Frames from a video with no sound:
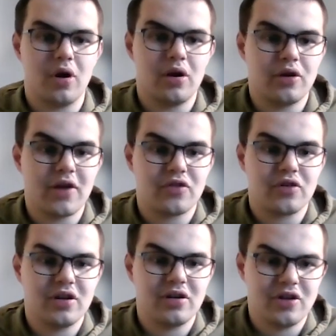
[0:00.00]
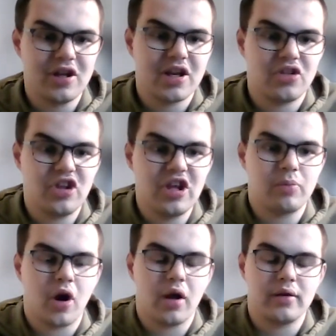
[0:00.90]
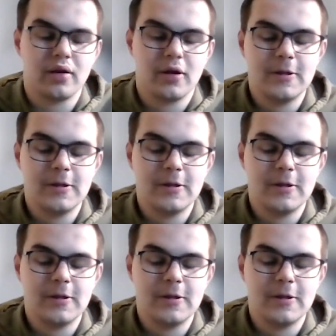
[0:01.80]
you need a deep run